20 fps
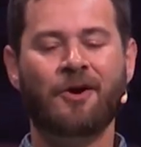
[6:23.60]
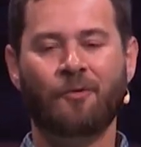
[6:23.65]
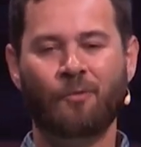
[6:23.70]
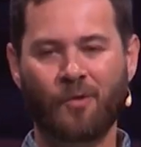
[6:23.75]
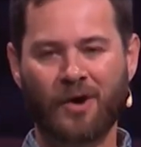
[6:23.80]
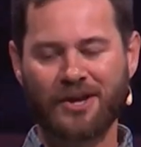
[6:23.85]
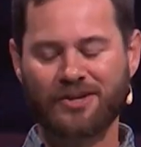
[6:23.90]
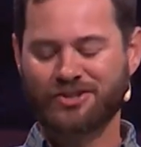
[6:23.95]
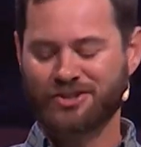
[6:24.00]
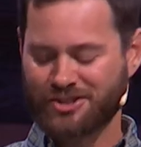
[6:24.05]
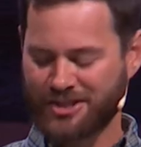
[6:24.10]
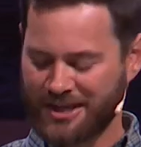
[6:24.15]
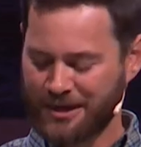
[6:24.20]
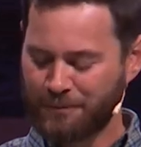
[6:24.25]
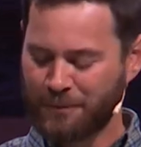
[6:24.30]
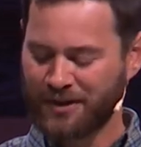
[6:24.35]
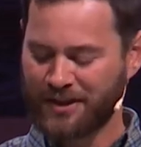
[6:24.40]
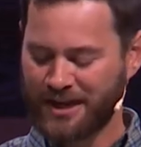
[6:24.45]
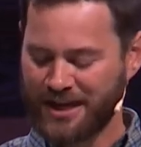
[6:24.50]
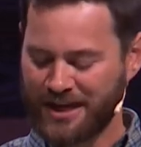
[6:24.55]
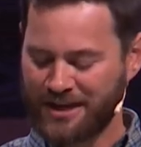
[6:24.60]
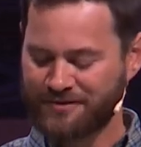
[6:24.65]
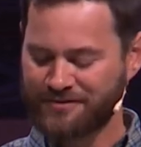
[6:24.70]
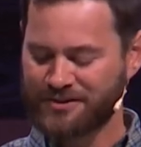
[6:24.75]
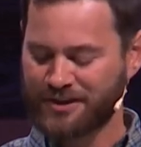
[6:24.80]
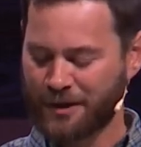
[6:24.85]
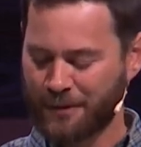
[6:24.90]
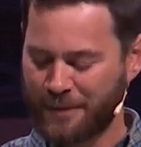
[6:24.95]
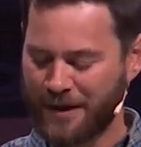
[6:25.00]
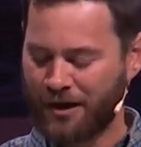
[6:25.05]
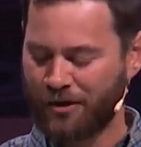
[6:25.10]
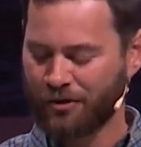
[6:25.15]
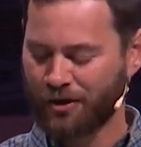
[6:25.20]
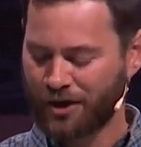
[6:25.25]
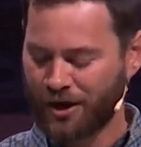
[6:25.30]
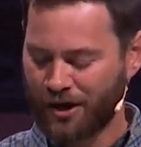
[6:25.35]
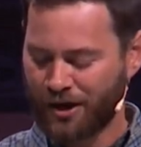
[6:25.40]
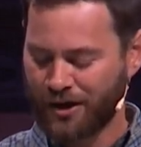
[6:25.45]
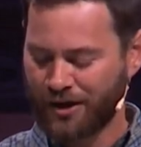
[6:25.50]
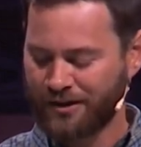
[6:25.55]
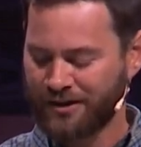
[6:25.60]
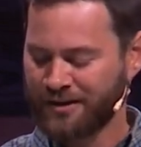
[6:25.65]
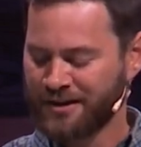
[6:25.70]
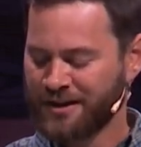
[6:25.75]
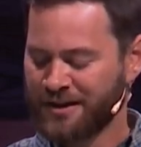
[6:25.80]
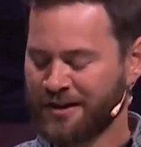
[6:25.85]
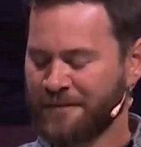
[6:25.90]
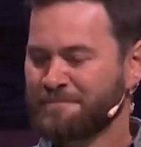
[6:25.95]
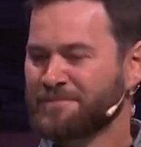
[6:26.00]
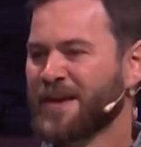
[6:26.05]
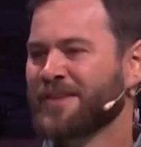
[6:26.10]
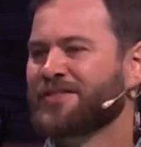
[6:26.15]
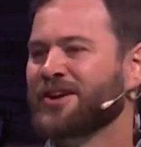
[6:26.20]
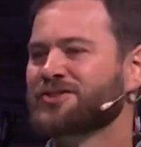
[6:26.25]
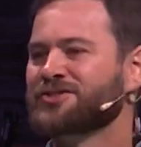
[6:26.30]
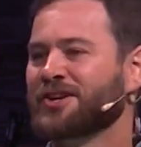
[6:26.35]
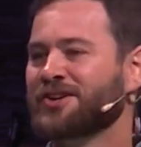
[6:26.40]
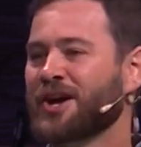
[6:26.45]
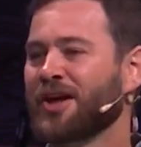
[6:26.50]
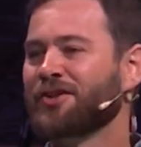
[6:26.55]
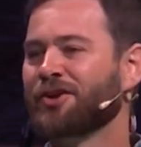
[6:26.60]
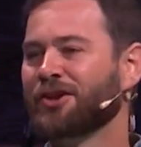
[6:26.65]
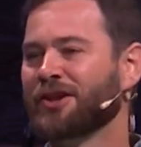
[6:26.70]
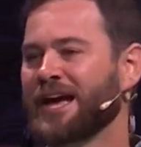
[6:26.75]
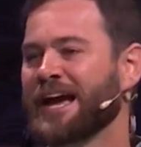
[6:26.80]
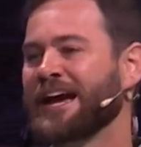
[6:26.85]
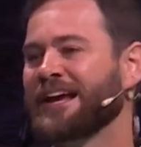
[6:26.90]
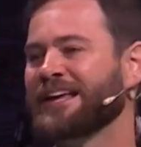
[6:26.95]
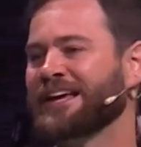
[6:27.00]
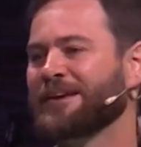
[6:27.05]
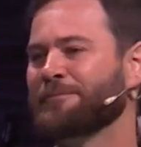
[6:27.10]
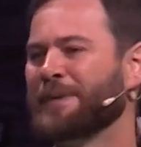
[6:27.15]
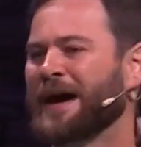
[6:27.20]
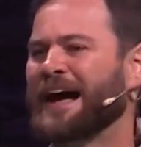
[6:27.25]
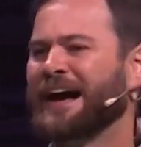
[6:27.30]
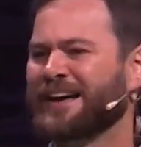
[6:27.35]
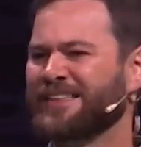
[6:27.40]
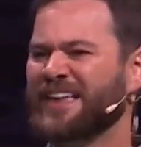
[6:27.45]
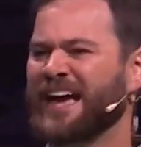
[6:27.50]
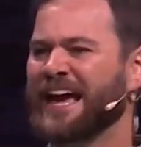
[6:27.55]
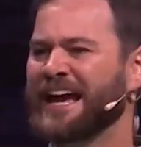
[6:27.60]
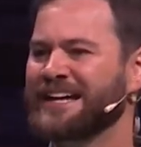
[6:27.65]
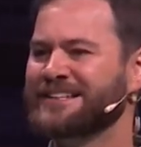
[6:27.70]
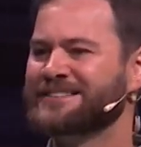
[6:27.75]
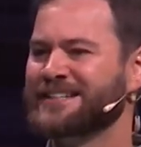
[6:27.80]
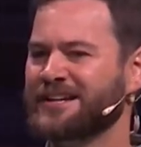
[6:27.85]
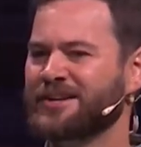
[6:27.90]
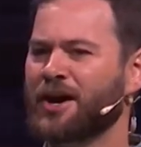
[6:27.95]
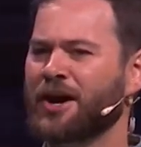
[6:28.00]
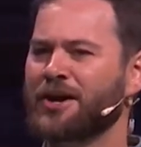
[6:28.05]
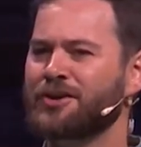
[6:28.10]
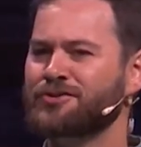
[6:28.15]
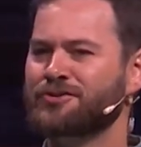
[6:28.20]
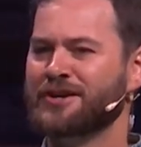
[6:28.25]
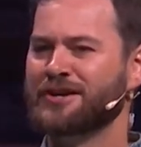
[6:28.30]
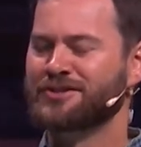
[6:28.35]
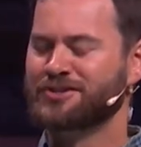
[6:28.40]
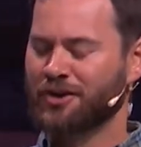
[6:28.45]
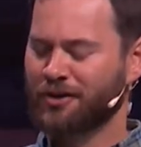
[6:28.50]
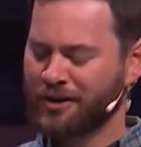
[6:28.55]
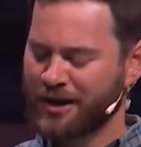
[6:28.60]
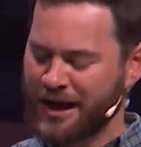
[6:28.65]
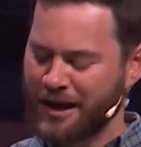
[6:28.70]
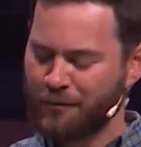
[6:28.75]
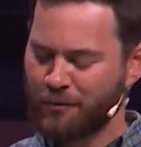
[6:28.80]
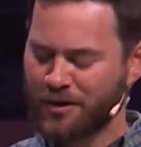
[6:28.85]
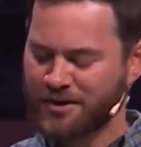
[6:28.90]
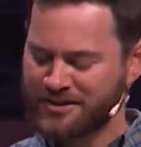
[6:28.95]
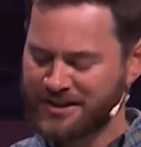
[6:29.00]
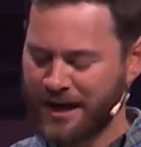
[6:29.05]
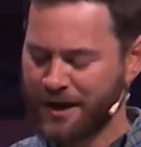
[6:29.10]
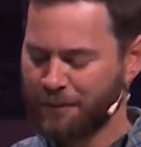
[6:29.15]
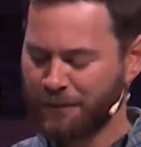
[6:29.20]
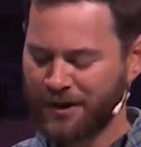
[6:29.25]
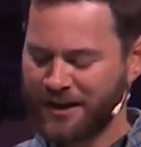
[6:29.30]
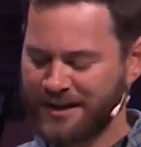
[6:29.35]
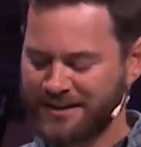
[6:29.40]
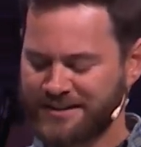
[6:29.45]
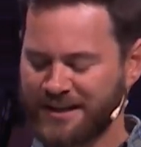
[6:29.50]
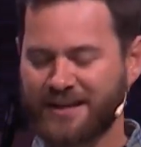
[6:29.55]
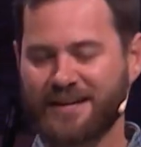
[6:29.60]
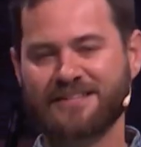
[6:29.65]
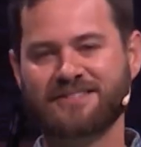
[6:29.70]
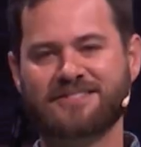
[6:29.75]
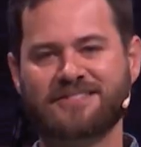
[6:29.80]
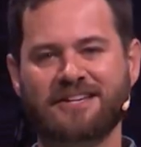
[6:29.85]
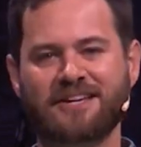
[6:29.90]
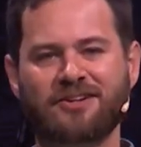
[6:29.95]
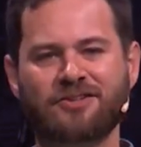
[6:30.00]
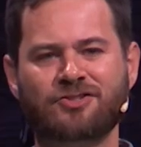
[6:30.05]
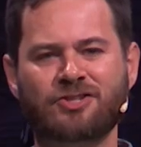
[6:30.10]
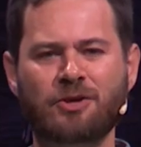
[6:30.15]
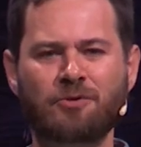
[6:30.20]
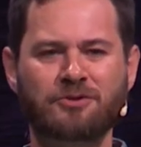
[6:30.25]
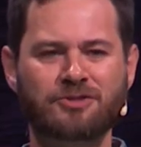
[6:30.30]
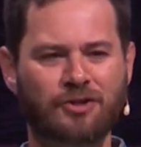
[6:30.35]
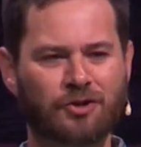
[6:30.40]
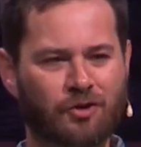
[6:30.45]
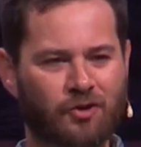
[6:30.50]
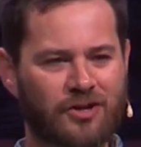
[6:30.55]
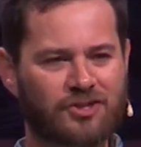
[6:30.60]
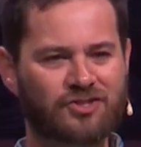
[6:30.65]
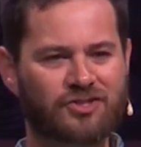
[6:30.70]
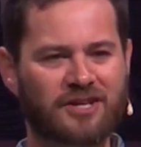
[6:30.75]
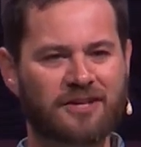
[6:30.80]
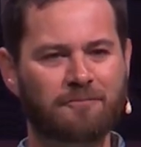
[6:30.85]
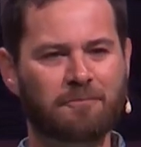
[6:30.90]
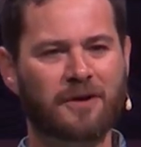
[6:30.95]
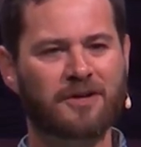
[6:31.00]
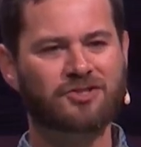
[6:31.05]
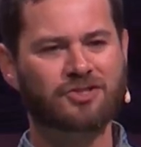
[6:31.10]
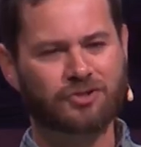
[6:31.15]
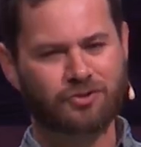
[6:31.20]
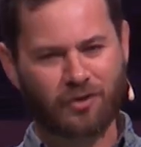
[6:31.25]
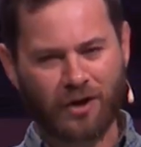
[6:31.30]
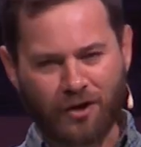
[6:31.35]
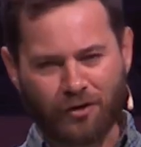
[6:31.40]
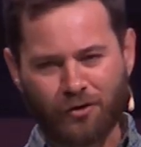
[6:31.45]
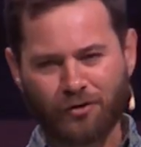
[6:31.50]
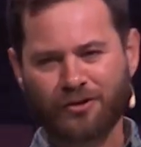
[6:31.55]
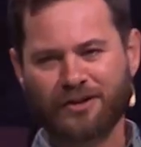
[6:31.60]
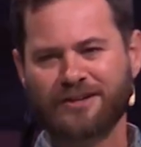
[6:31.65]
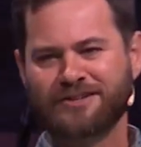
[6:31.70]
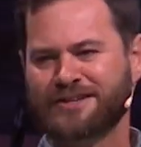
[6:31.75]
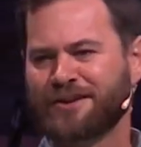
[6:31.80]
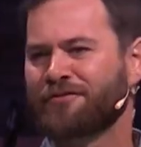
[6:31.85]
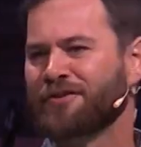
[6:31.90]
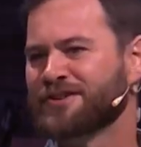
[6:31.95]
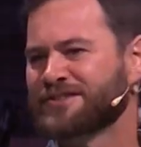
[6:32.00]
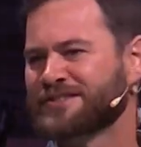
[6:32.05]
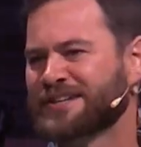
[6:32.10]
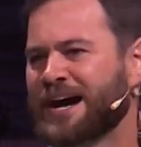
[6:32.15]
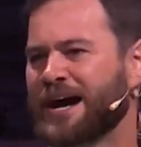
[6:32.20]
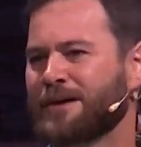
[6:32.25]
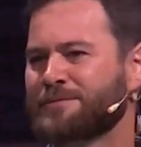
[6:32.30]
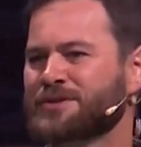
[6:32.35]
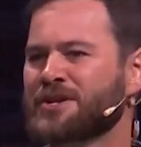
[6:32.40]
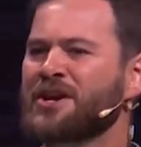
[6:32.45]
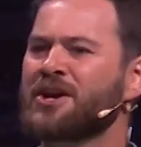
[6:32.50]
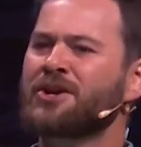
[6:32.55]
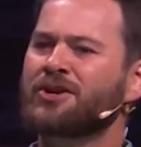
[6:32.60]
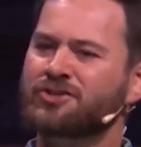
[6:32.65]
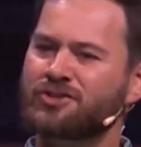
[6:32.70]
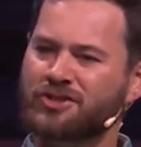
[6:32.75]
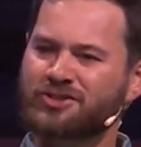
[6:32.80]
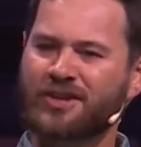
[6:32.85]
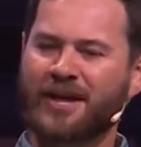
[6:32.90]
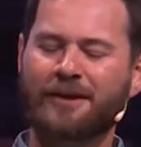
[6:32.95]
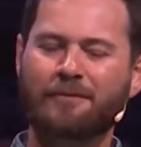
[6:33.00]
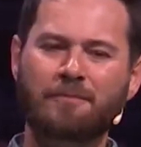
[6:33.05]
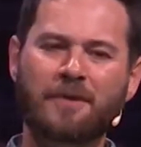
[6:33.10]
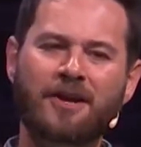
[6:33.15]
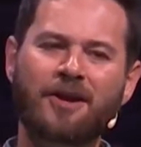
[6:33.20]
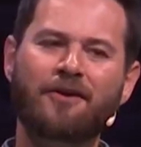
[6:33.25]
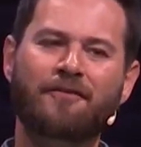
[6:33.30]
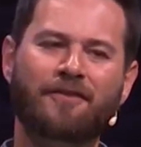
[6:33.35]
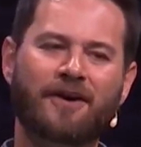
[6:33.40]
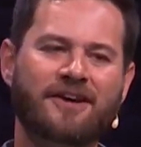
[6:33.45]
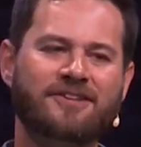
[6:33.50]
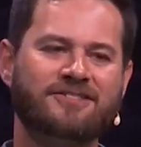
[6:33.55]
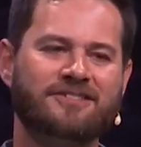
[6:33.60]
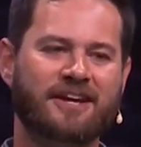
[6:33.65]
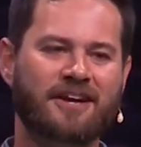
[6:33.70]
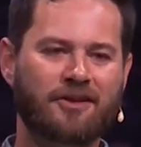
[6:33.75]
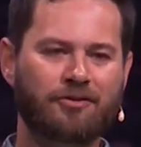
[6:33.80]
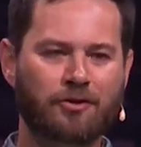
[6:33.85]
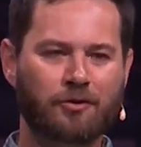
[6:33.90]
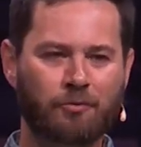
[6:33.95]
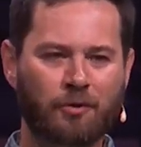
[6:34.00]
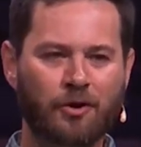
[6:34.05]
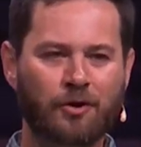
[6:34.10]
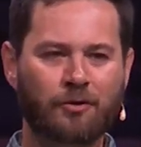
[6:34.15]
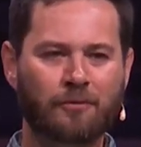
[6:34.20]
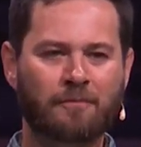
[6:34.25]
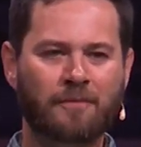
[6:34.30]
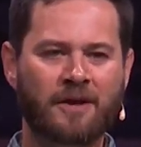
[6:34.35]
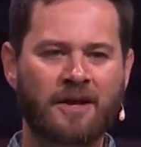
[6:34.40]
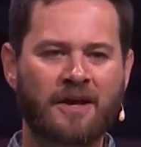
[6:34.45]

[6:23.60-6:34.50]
what she believes about God. There's another lady back in the 1800s. Her name was Emily Dickinson, and she was a Christian but struggled at different times, just like many of us in the room.